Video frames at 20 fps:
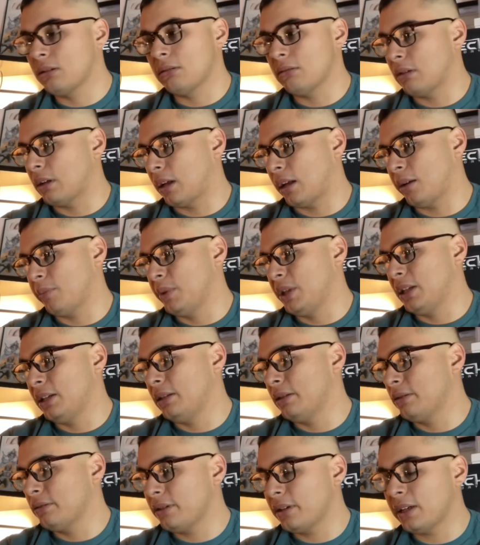I
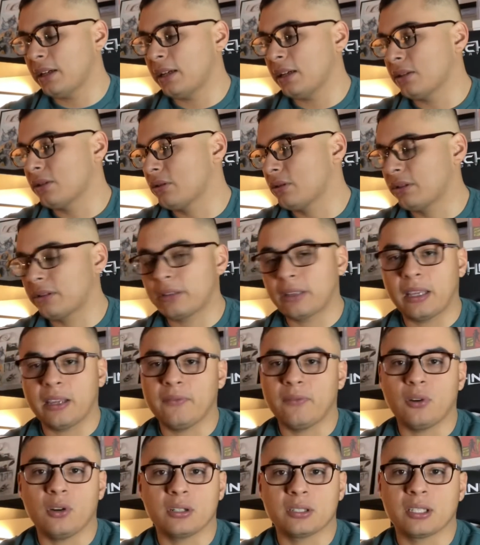mean, I just
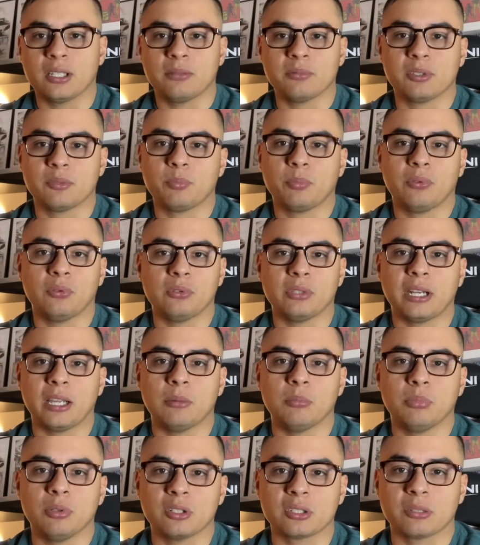have a hard time just pulling
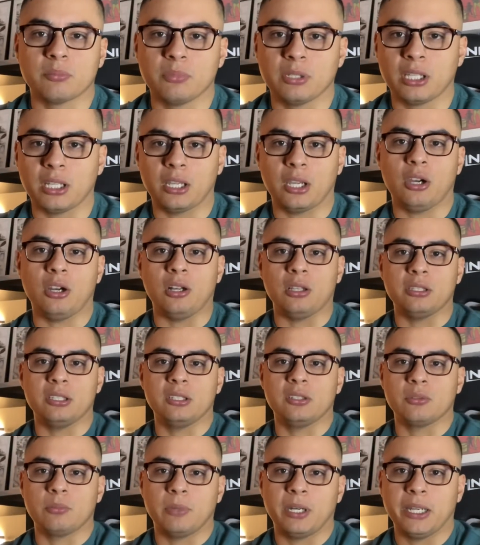out books and being like, oh,
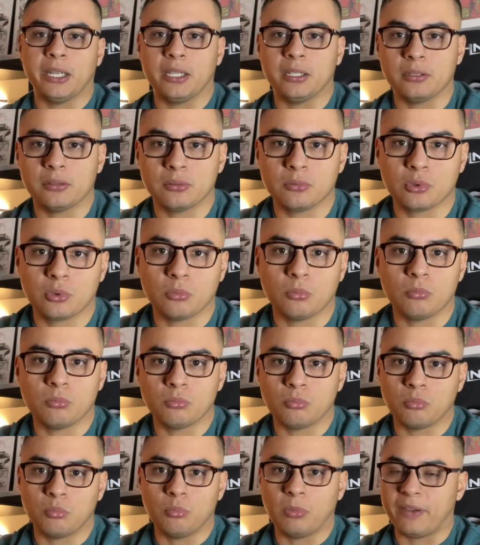these are
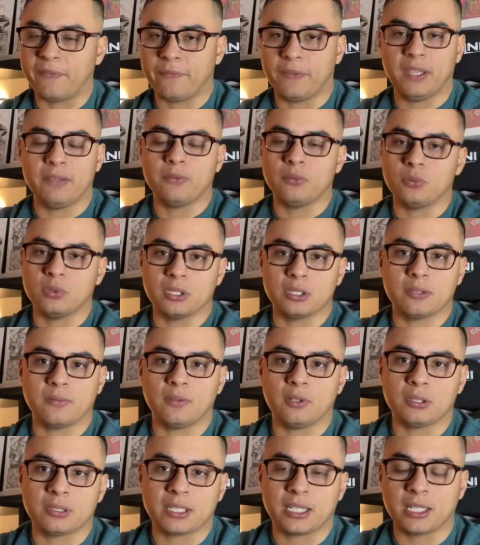my favorite ones of
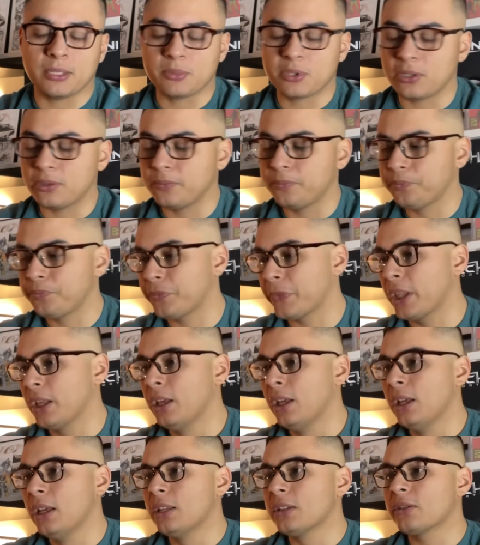all time. So
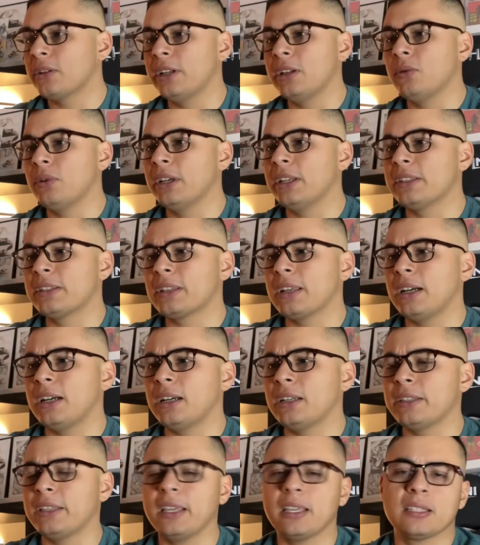anyways,
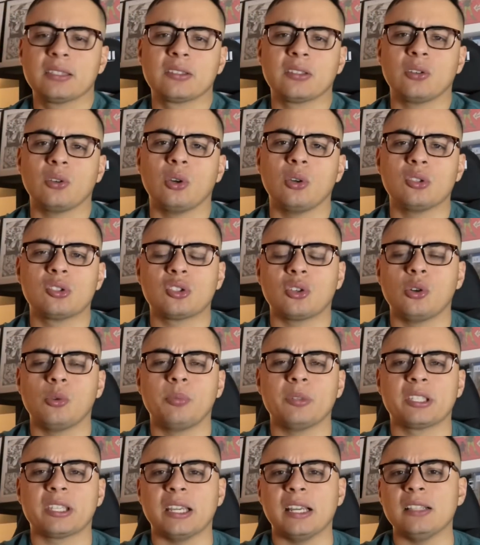yeah, it's an
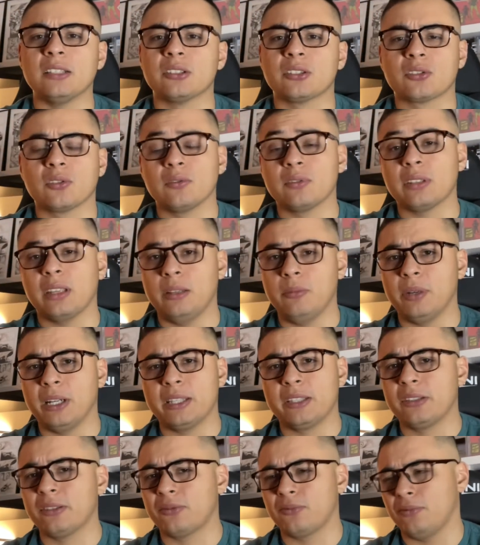open challenge. So if
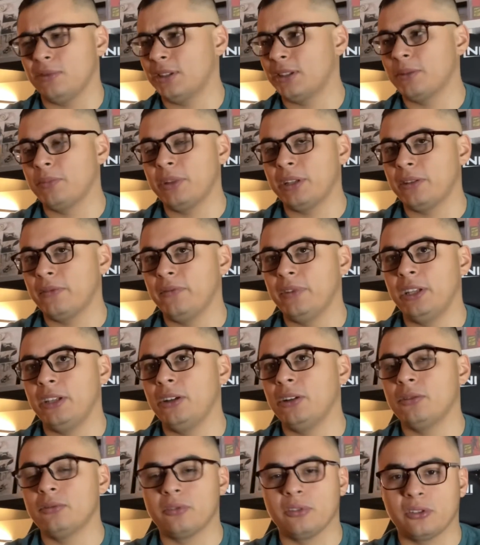anybody just wants to make a
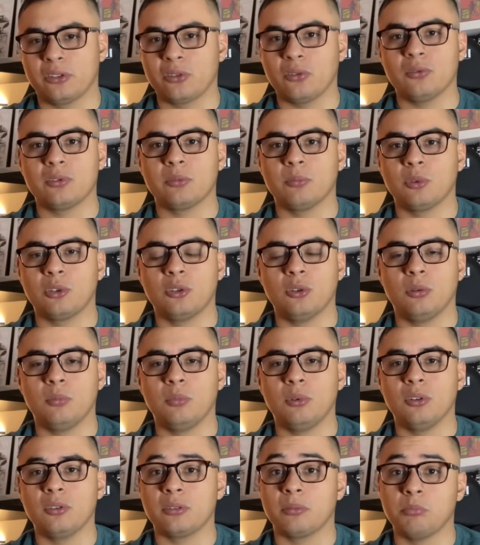video, just show some cool
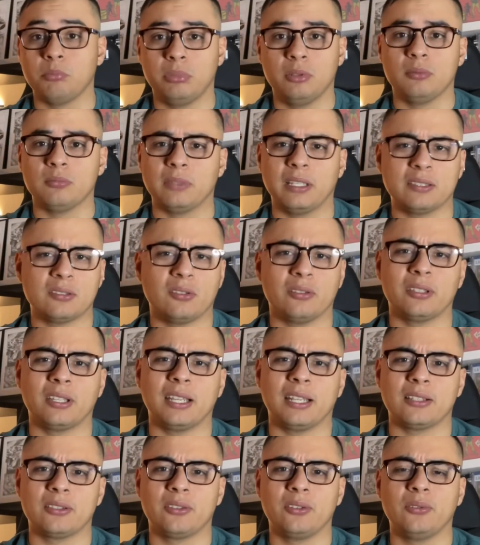books, boom, that's all you
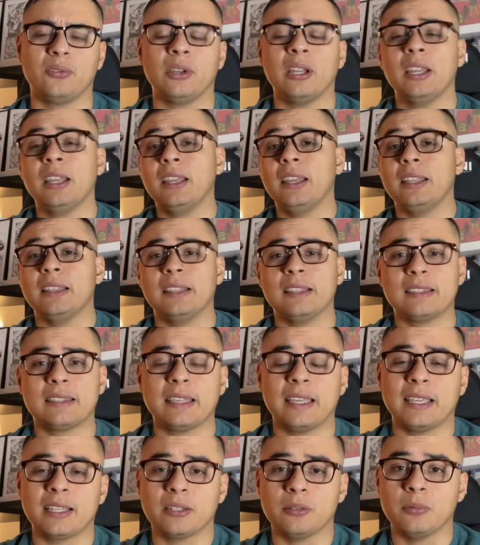got to do, and then
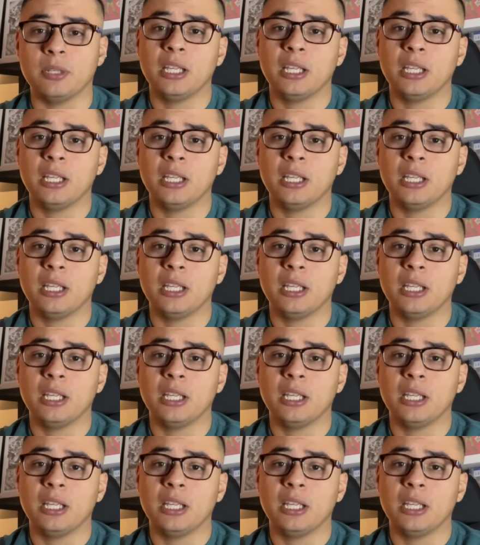tag them.